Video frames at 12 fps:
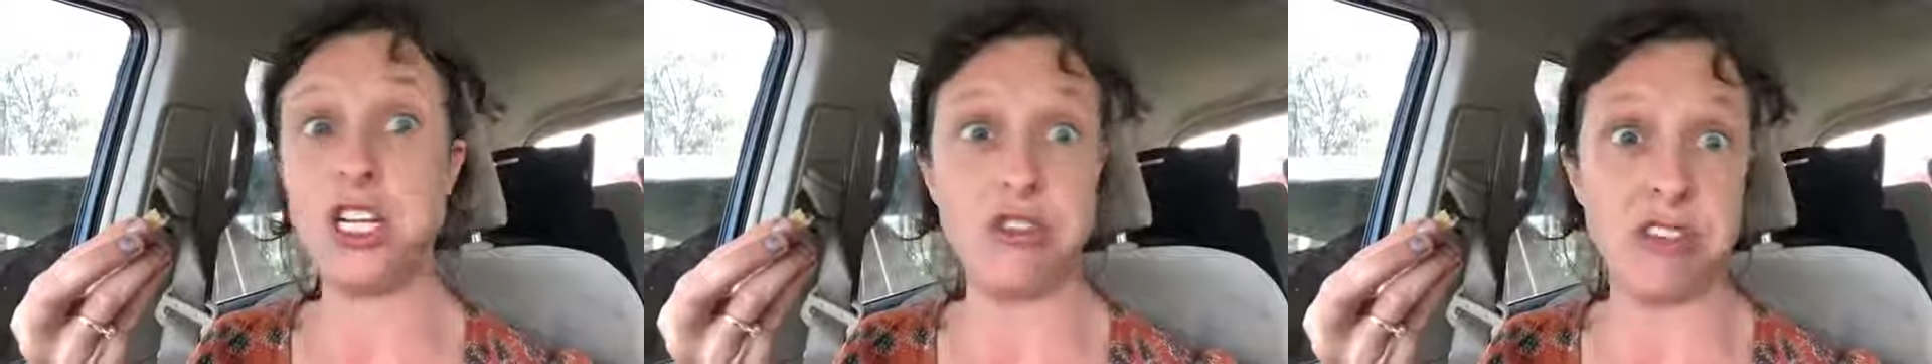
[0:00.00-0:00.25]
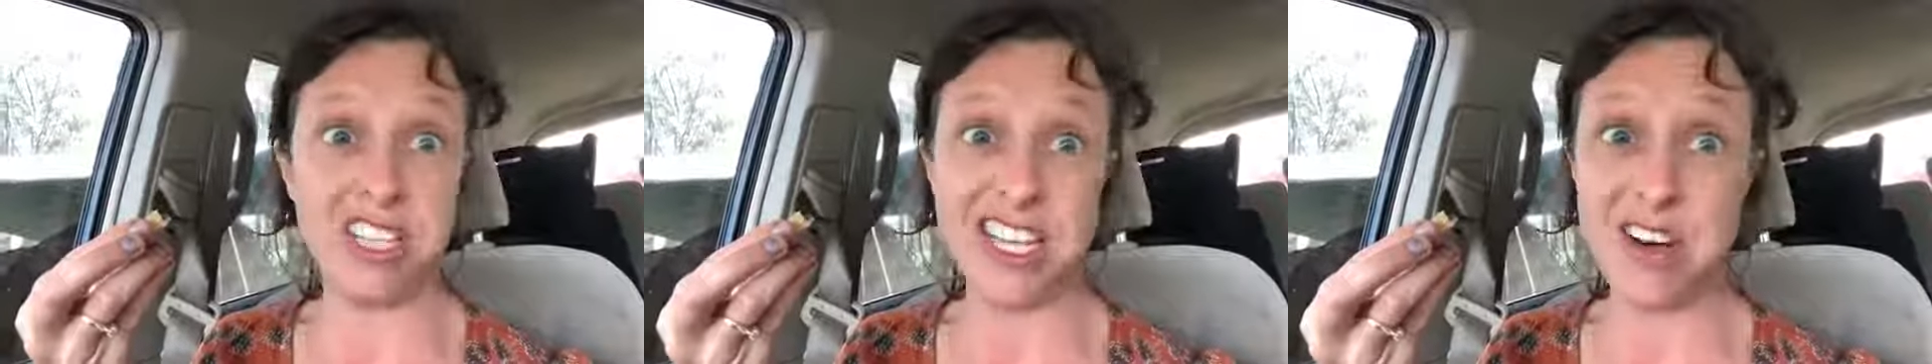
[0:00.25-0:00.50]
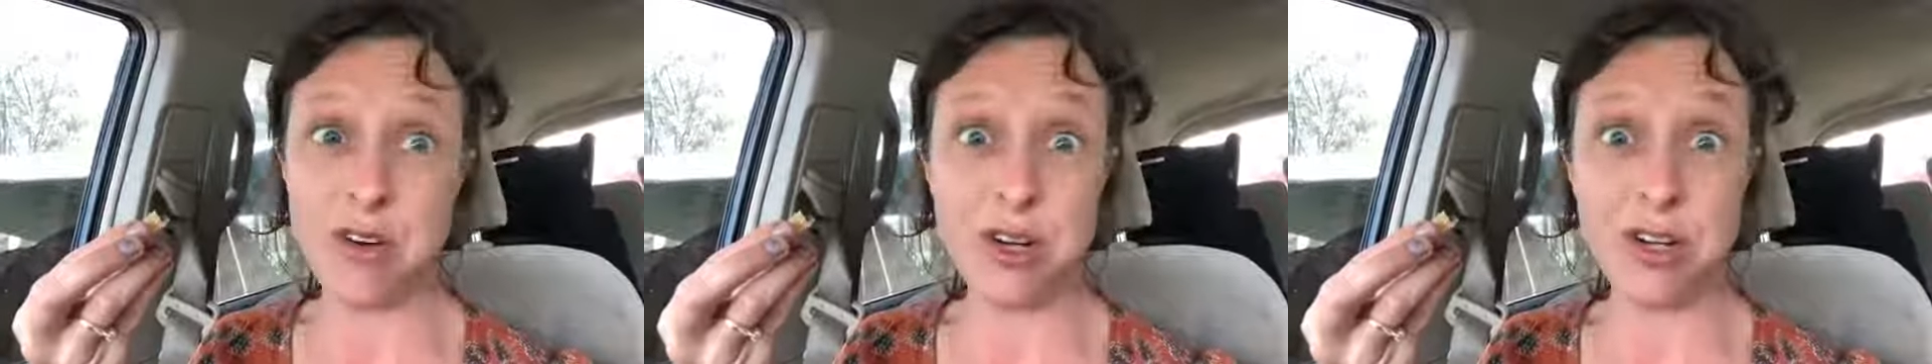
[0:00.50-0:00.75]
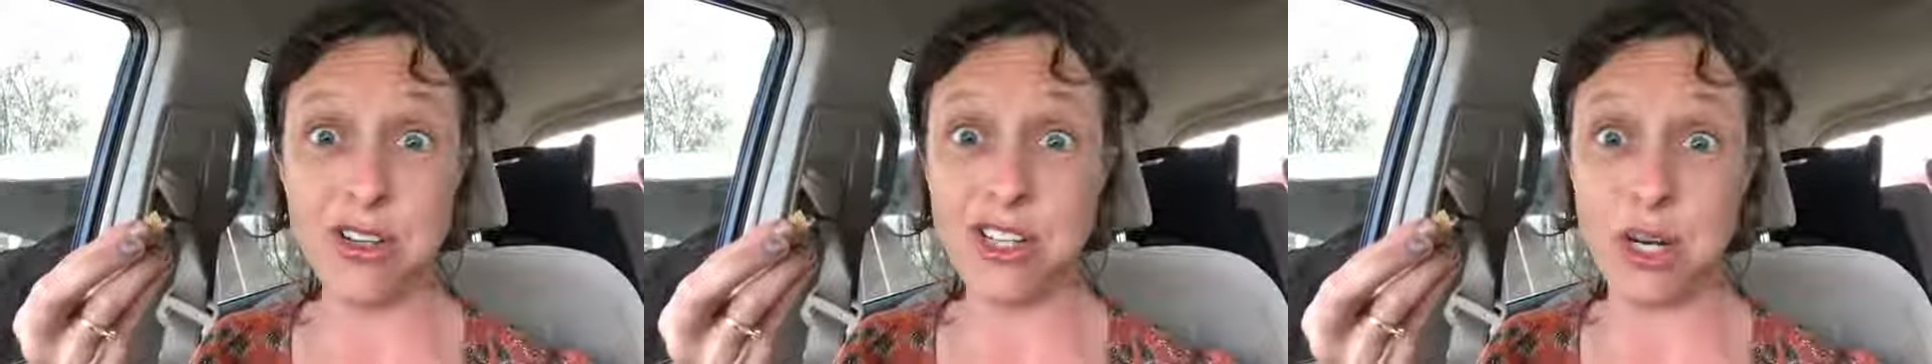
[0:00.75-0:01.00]
drink the
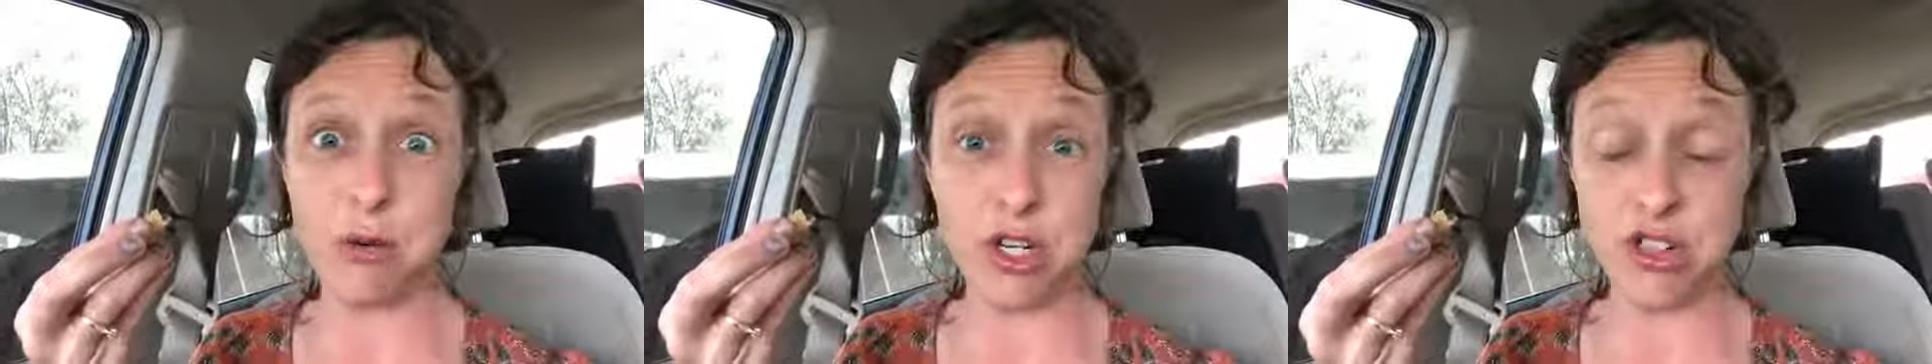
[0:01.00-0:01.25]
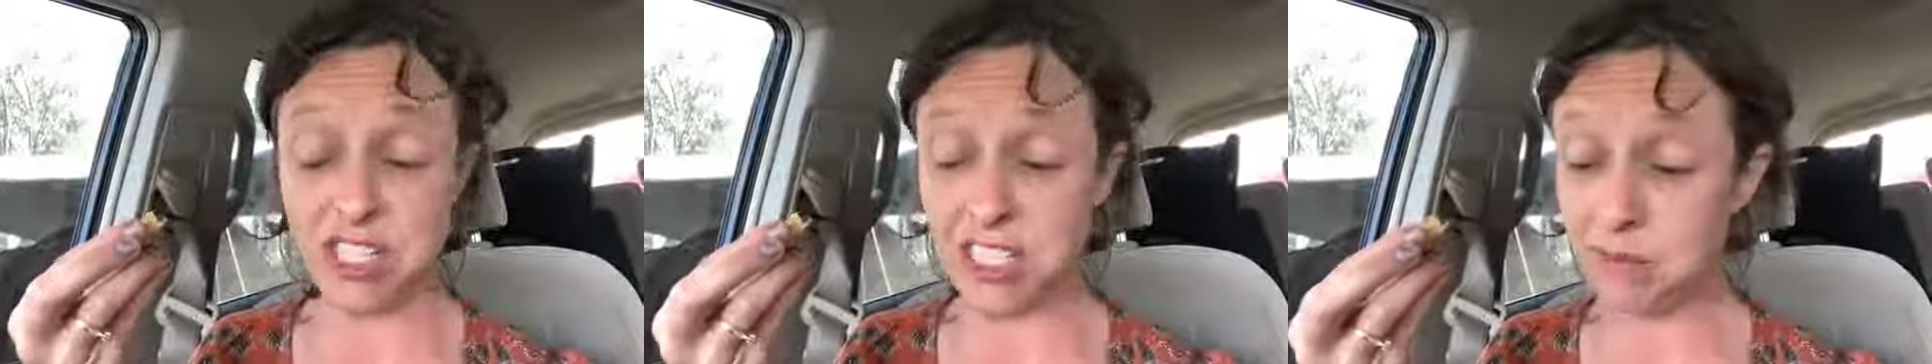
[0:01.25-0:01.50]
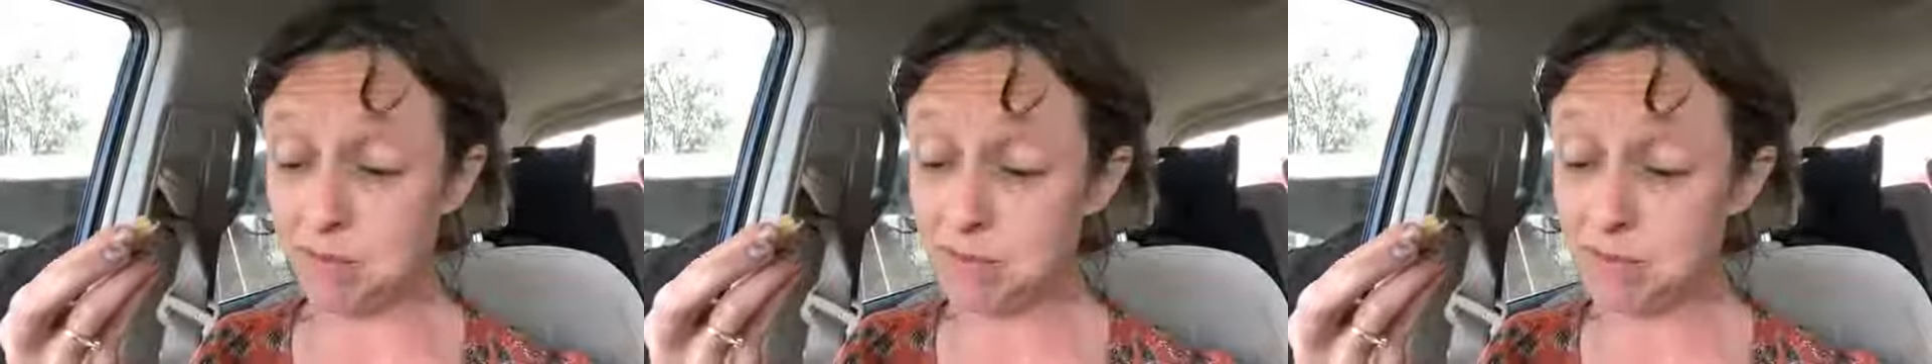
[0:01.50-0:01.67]
alcohol that I want to drink.